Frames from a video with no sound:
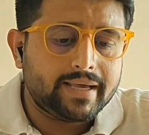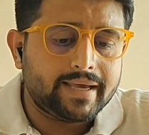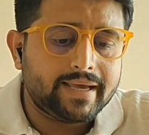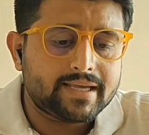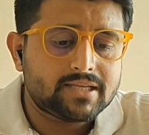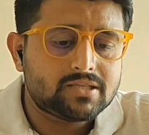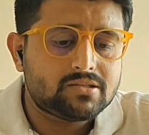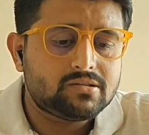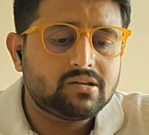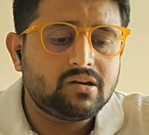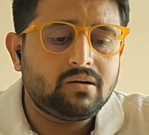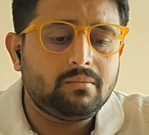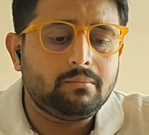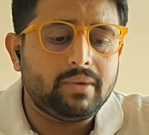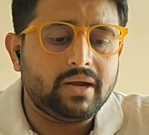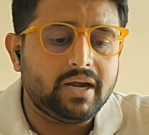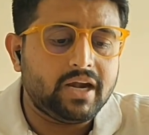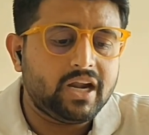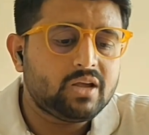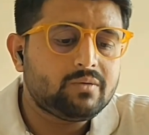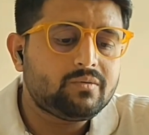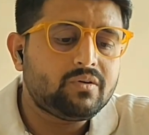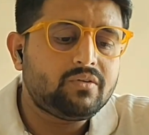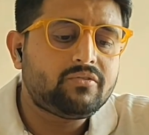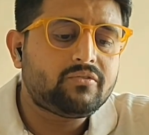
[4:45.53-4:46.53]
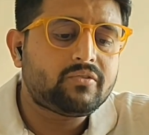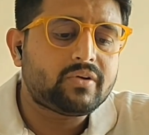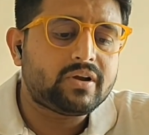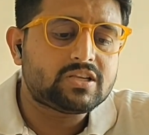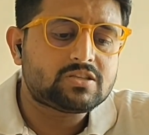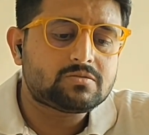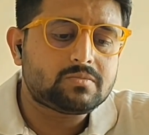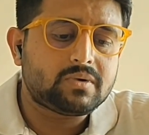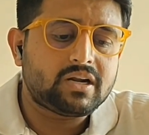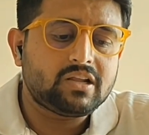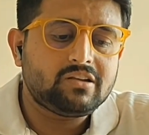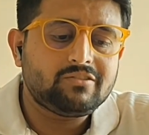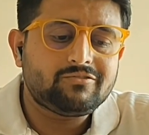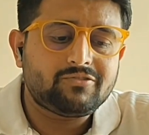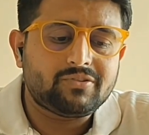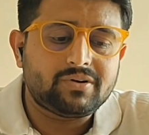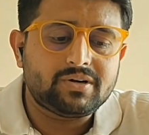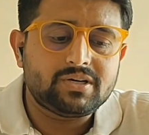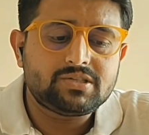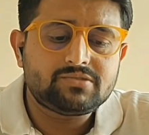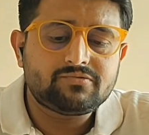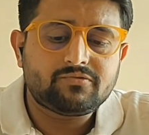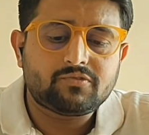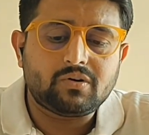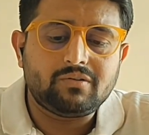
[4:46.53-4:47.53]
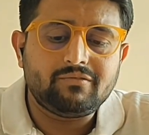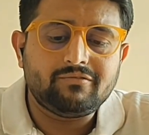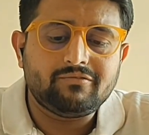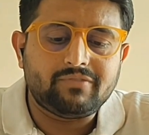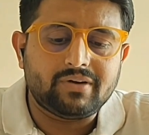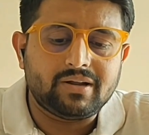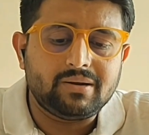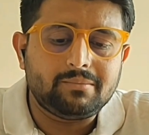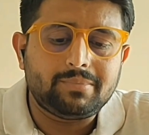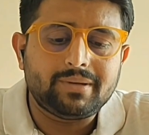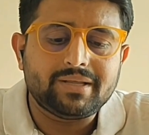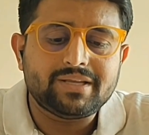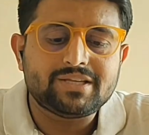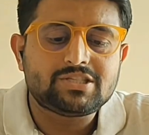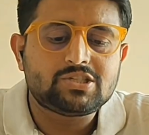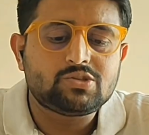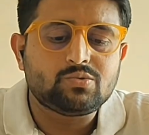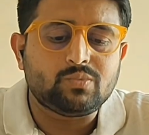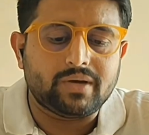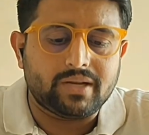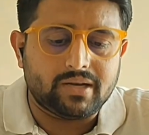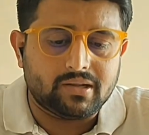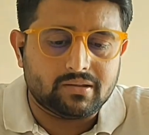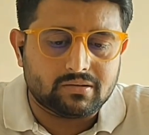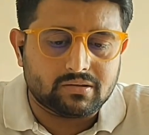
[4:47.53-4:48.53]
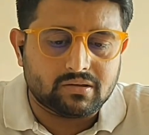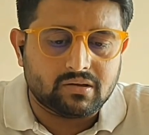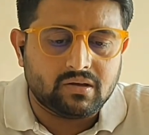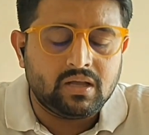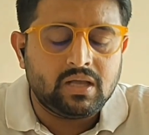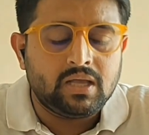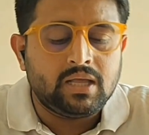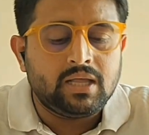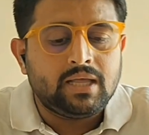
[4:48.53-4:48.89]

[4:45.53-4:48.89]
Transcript: as their medium of transmitting funds from one place to another.